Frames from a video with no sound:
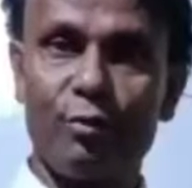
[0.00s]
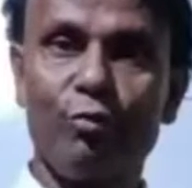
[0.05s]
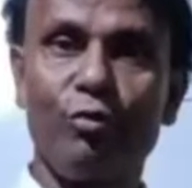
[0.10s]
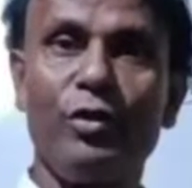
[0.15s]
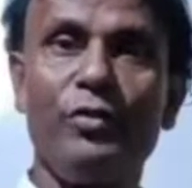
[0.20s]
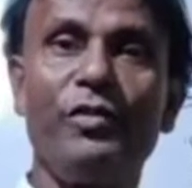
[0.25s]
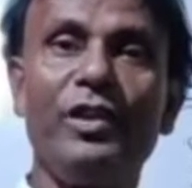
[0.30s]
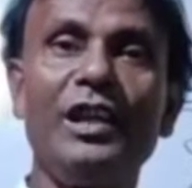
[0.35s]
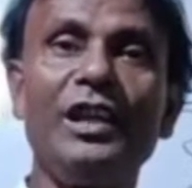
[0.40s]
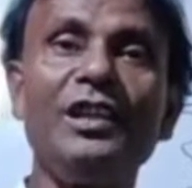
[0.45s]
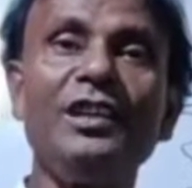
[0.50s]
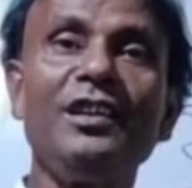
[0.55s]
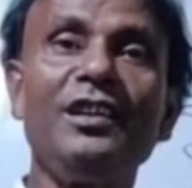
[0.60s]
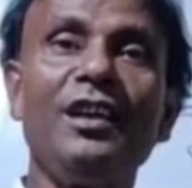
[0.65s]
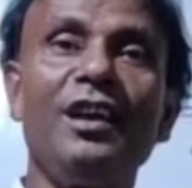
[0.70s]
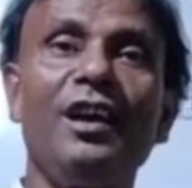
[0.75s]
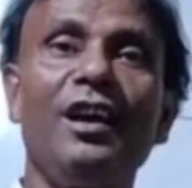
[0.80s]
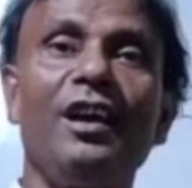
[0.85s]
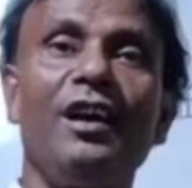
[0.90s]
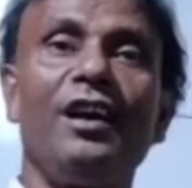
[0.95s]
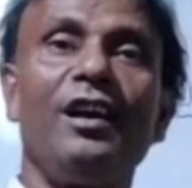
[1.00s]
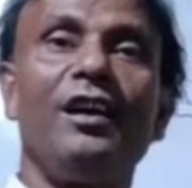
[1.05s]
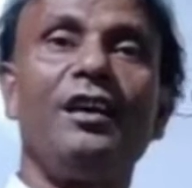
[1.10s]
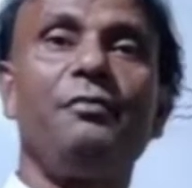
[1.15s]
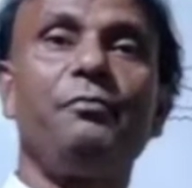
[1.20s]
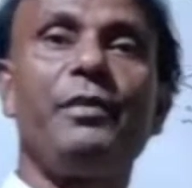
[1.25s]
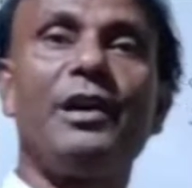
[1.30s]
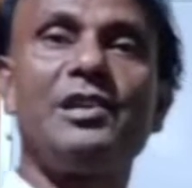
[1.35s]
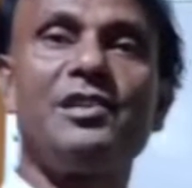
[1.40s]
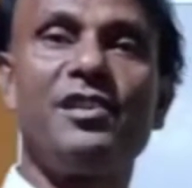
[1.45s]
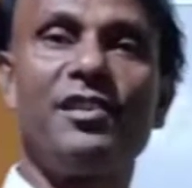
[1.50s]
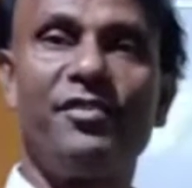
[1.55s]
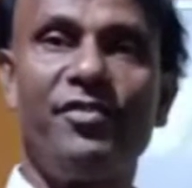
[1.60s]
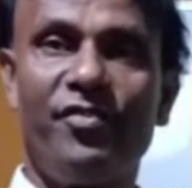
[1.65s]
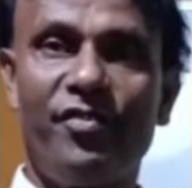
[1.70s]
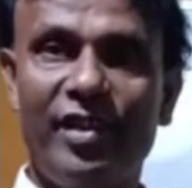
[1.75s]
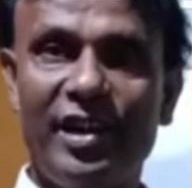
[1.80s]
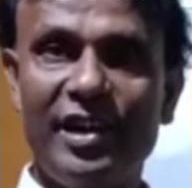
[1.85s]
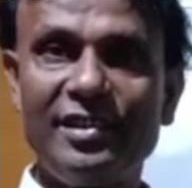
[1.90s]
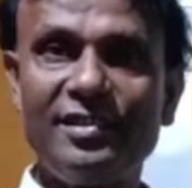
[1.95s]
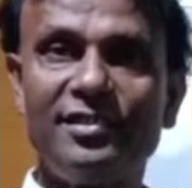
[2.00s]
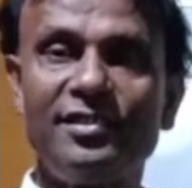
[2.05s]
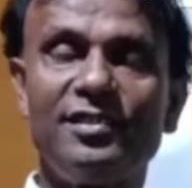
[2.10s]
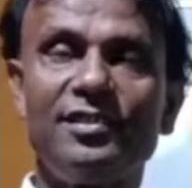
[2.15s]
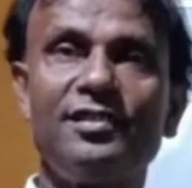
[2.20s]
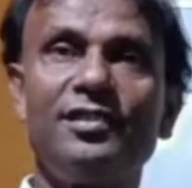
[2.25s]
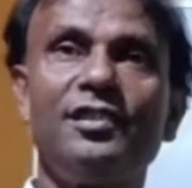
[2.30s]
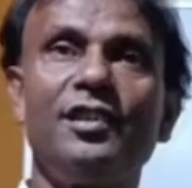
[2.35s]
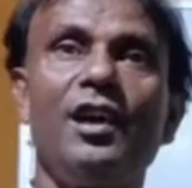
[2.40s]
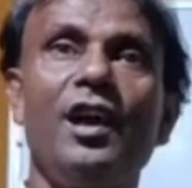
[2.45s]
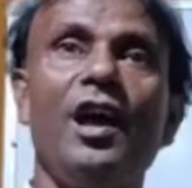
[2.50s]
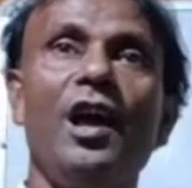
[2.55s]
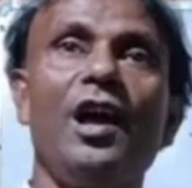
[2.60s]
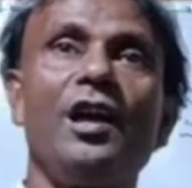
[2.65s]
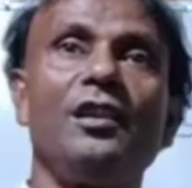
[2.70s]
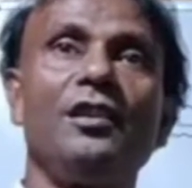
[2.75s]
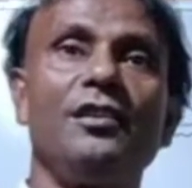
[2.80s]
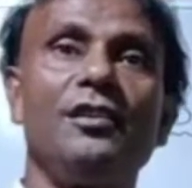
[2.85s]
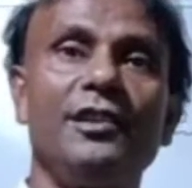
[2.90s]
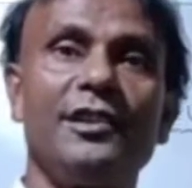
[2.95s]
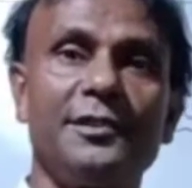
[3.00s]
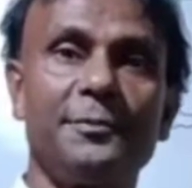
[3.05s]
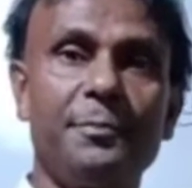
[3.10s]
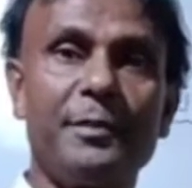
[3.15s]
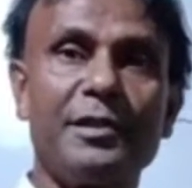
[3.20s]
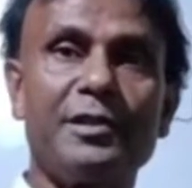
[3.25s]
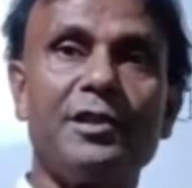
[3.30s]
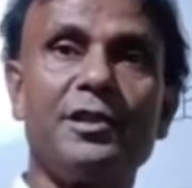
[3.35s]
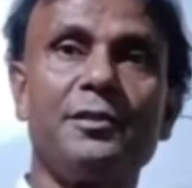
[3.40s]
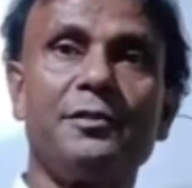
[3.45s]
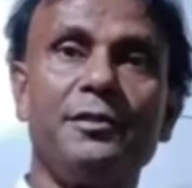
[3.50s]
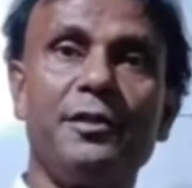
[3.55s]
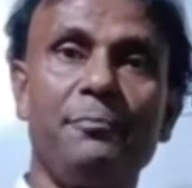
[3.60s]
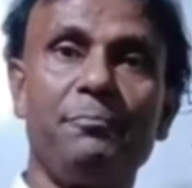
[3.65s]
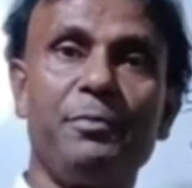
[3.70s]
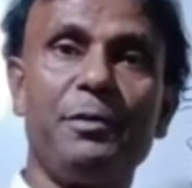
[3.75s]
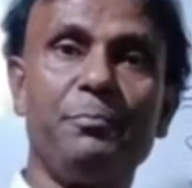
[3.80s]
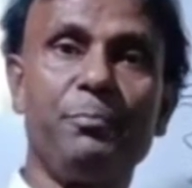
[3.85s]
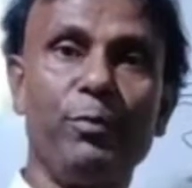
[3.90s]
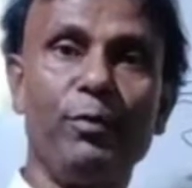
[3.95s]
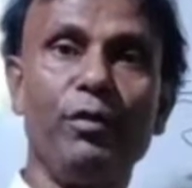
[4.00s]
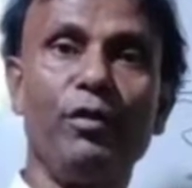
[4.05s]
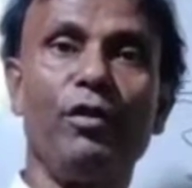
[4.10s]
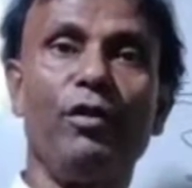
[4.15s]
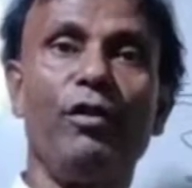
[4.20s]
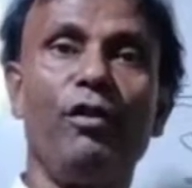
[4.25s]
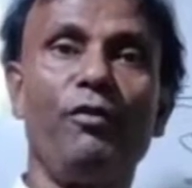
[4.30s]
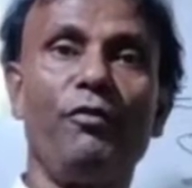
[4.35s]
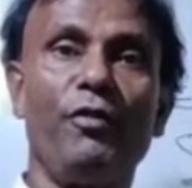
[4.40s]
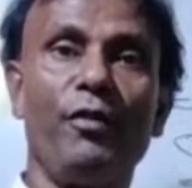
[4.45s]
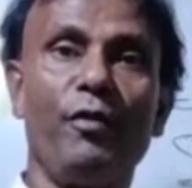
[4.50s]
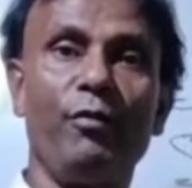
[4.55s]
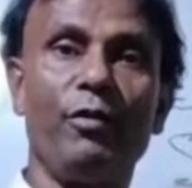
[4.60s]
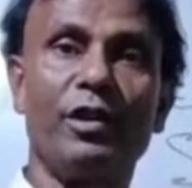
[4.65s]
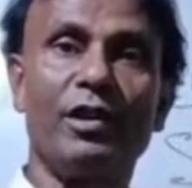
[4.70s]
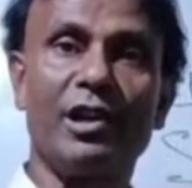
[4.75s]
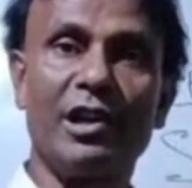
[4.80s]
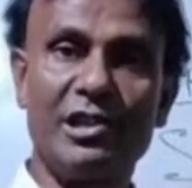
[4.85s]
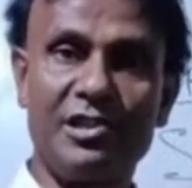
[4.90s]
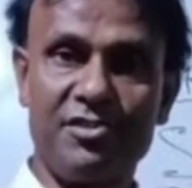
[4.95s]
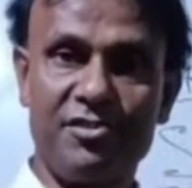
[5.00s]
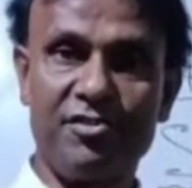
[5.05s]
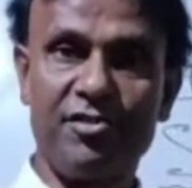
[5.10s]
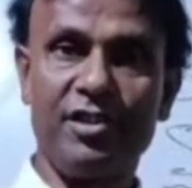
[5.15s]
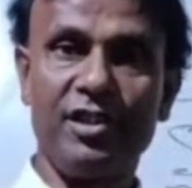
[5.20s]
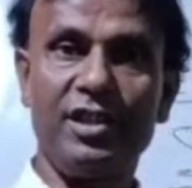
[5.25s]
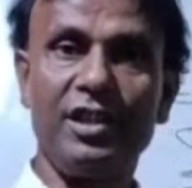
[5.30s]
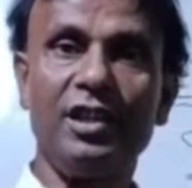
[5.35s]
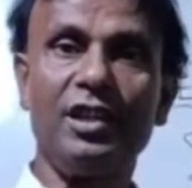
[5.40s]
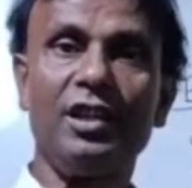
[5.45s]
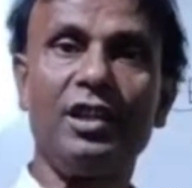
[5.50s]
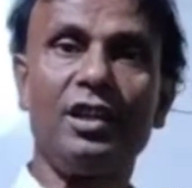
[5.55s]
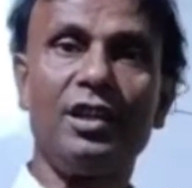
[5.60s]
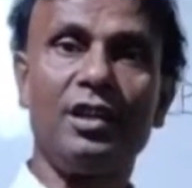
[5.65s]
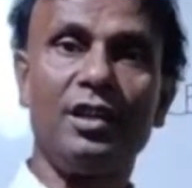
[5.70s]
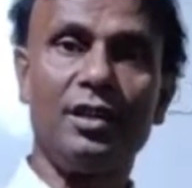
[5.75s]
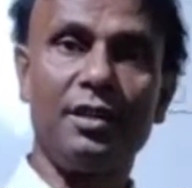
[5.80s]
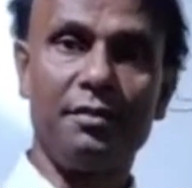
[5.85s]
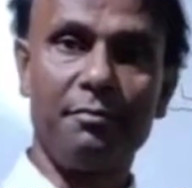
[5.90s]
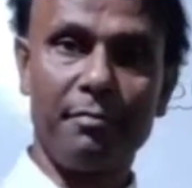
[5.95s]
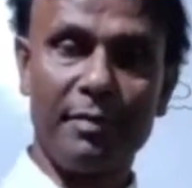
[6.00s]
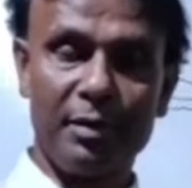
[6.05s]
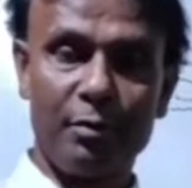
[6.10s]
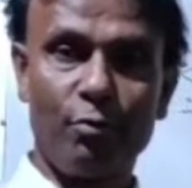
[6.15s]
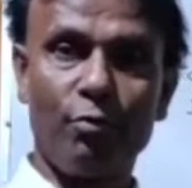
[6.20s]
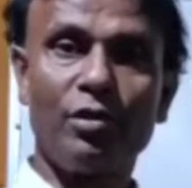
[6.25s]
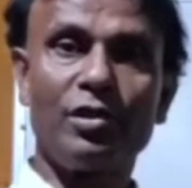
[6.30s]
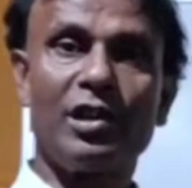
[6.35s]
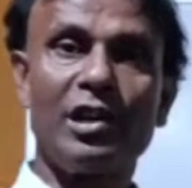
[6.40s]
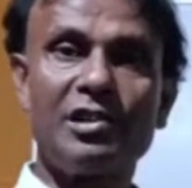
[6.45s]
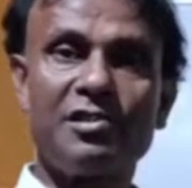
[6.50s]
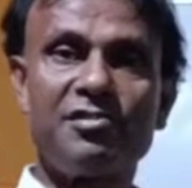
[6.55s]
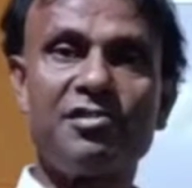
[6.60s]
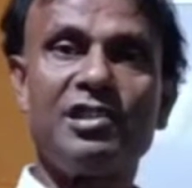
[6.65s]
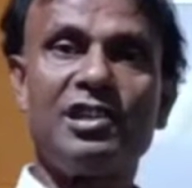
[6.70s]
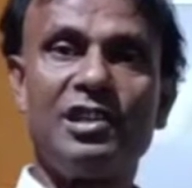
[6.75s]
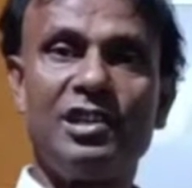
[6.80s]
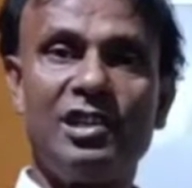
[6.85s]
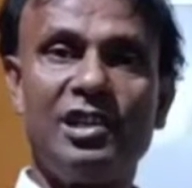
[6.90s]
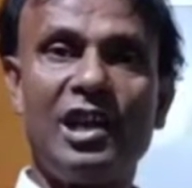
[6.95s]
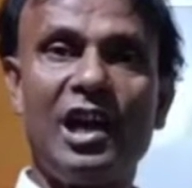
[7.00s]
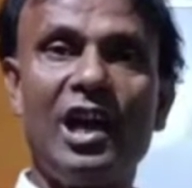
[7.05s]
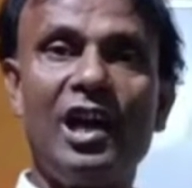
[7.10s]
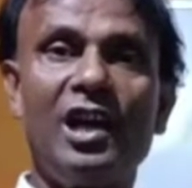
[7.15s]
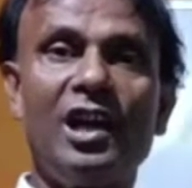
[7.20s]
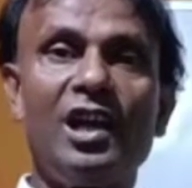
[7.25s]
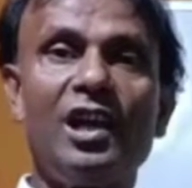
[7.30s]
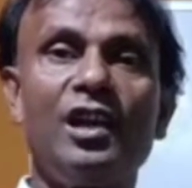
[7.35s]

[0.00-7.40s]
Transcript: Good evening, my dear friends and respected the people of our country, my own country, India.